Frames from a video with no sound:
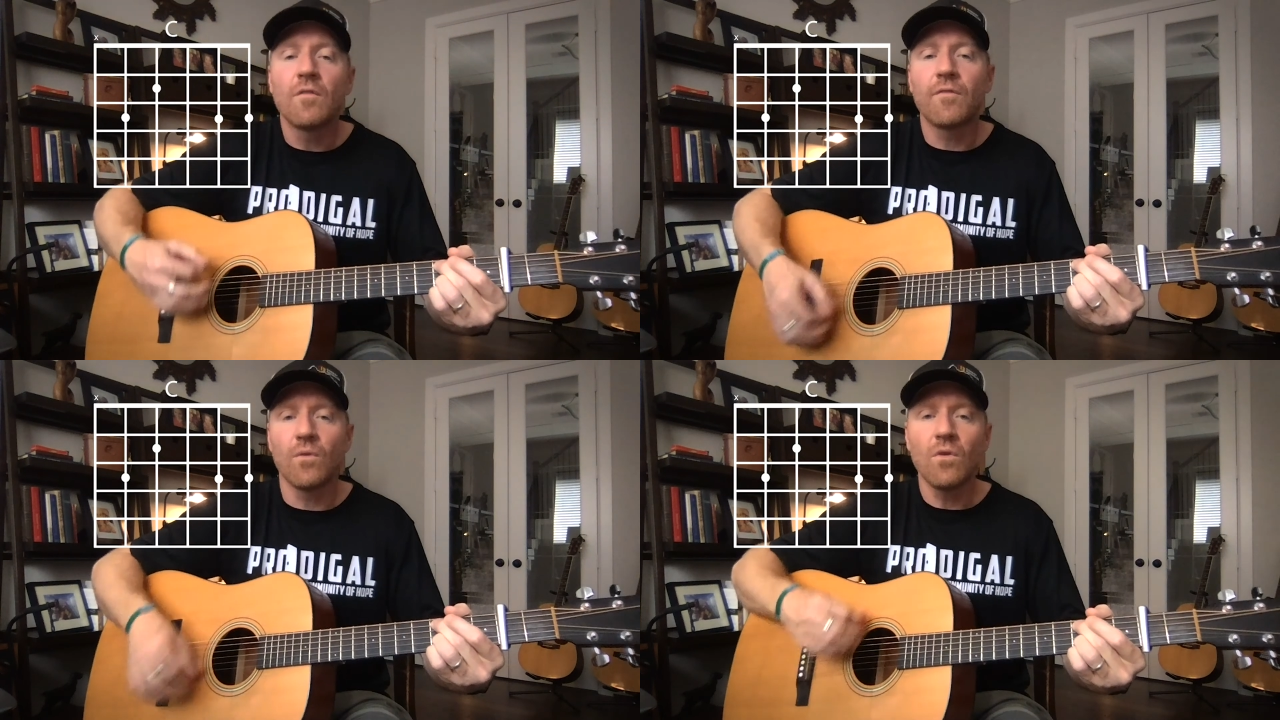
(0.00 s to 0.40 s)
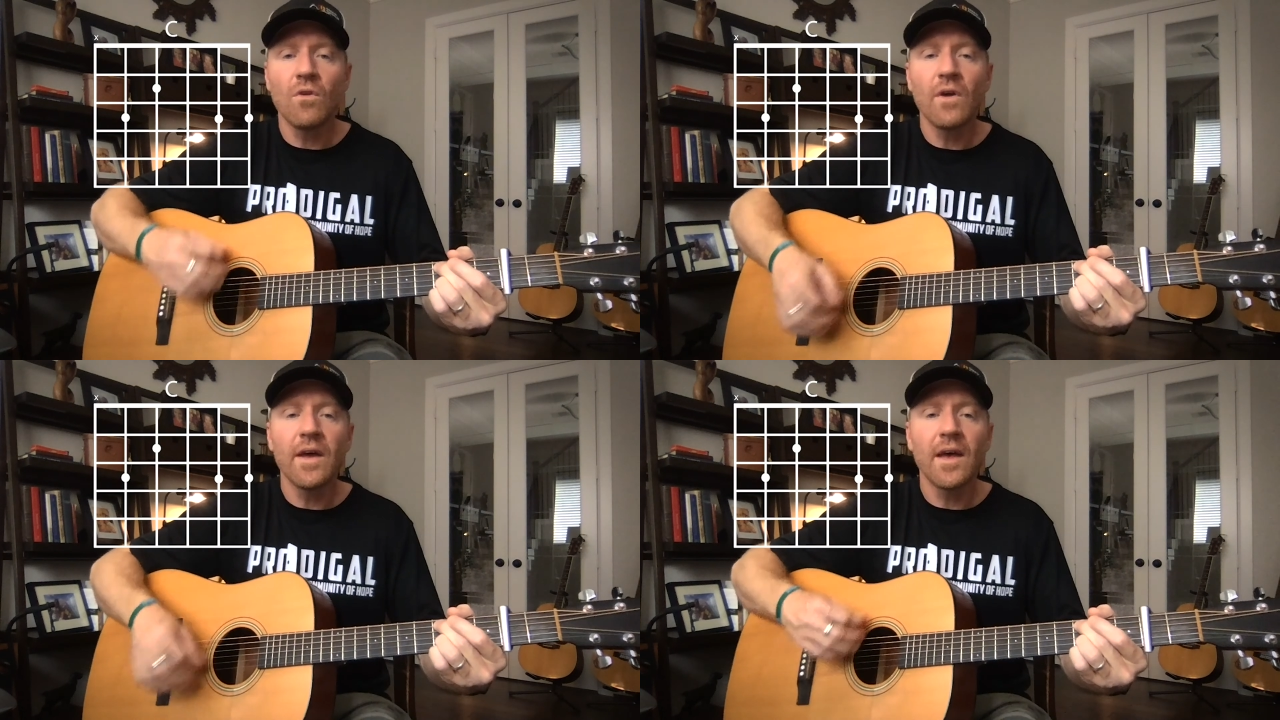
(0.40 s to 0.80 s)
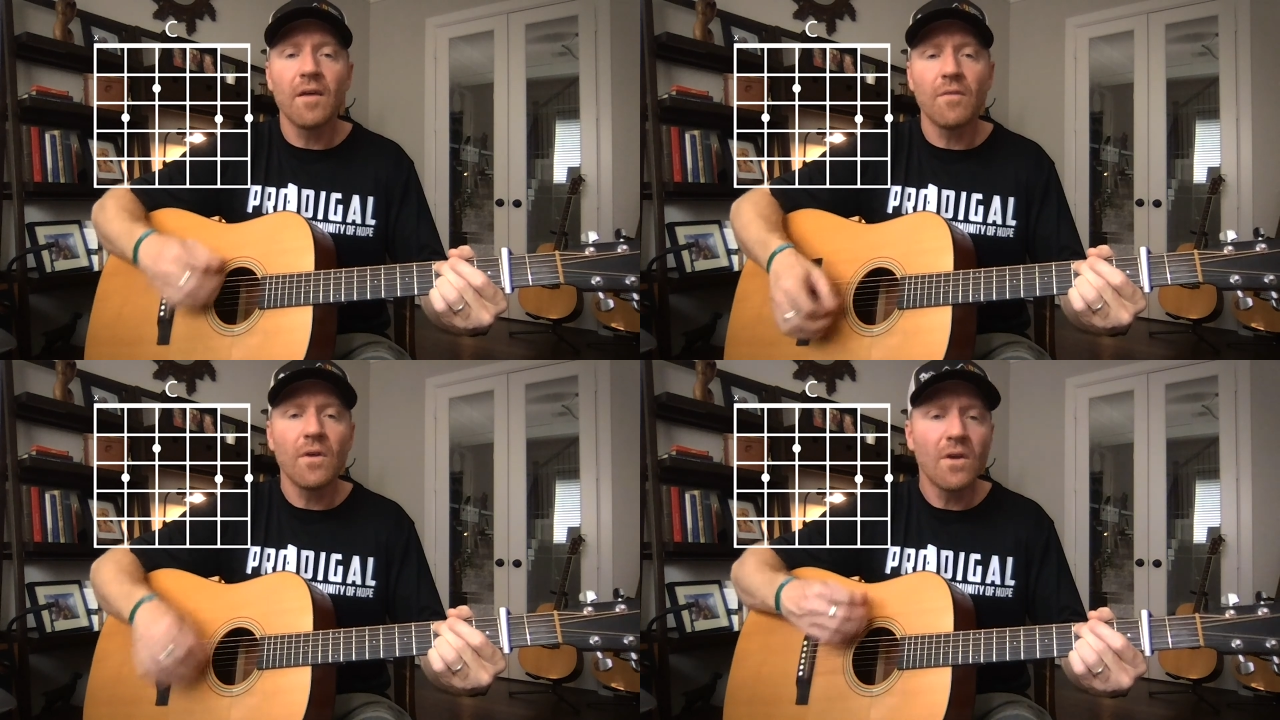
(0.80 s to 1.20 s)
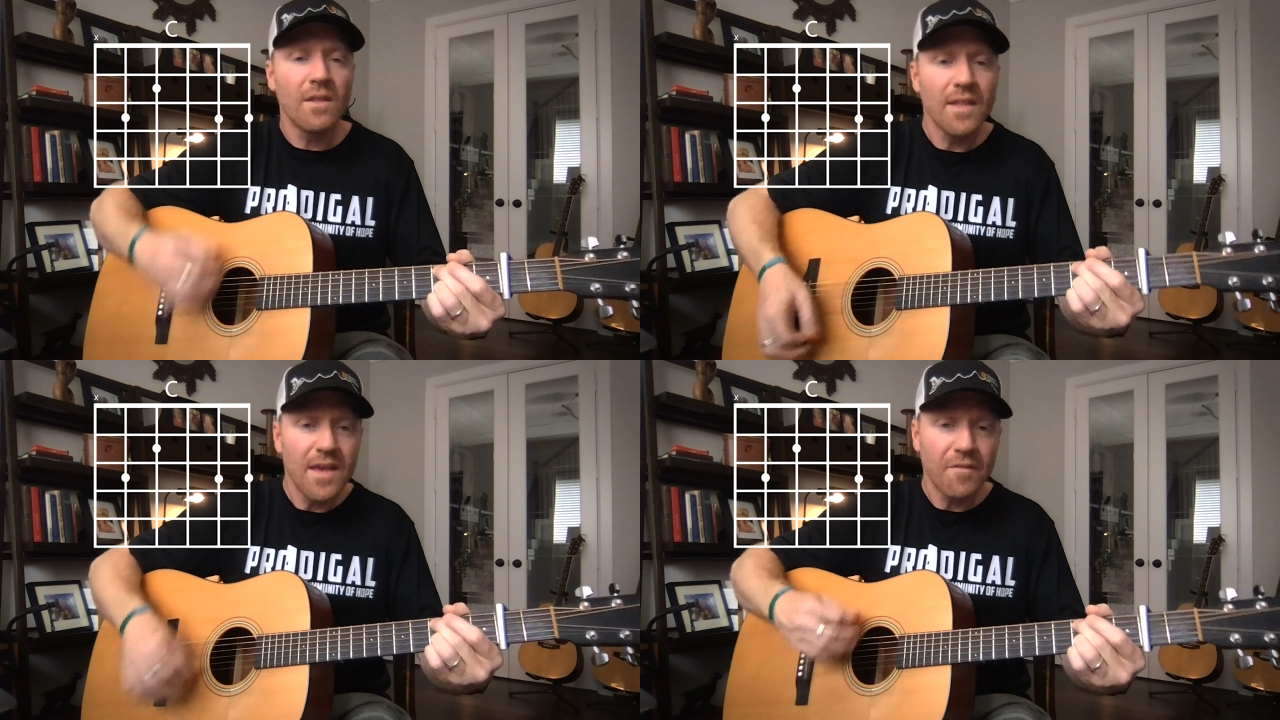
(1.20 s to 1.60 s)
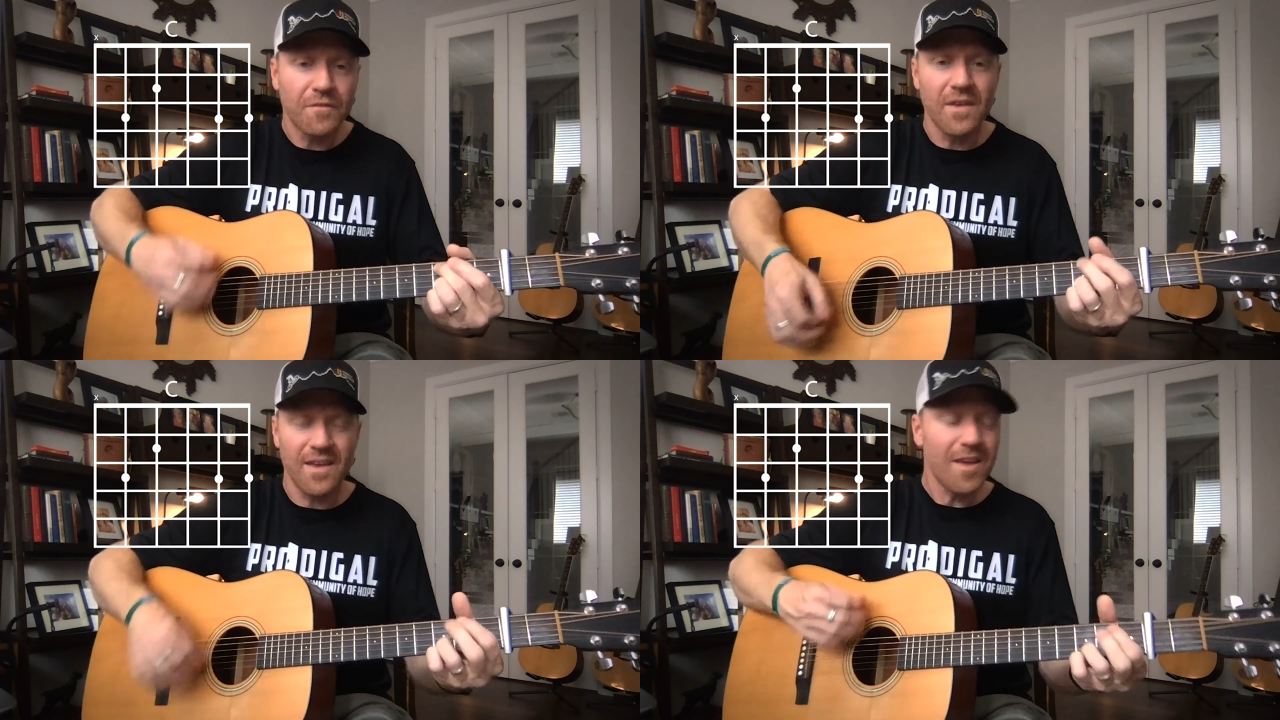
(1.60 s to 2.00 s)
Forever
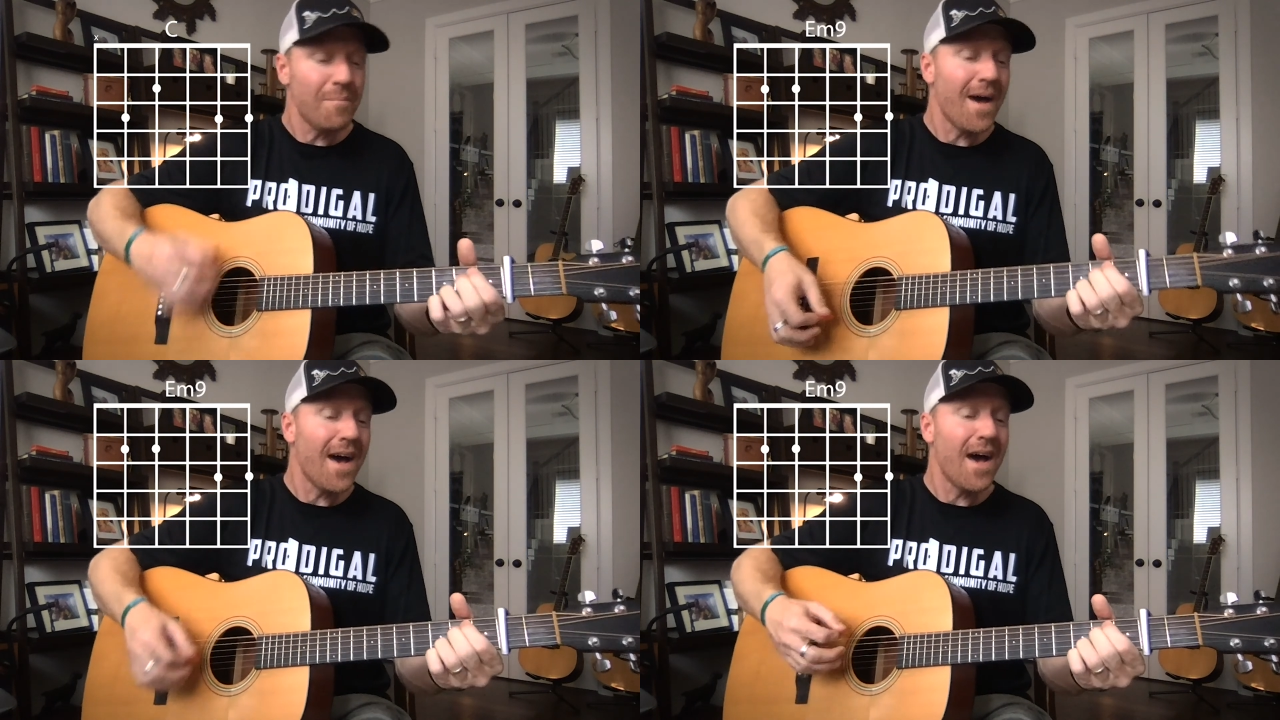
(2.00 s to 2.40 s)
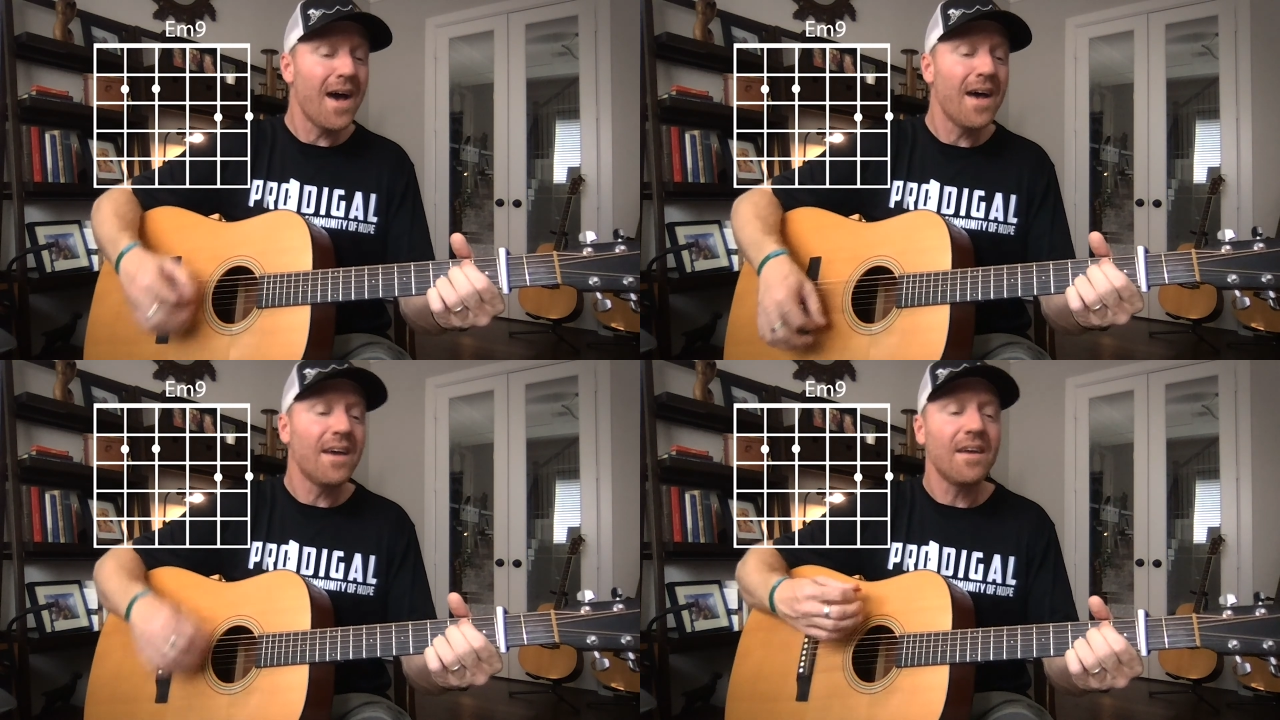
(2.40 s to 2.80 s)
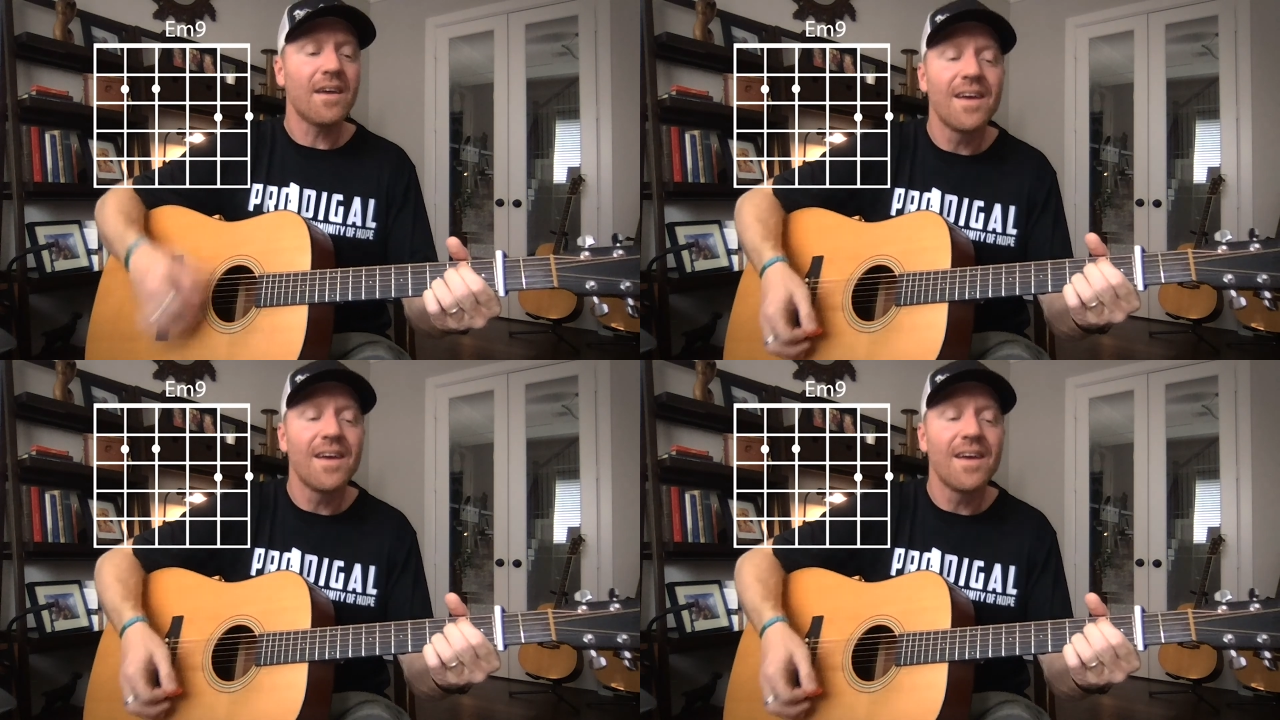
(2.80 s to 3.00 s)
lift him high.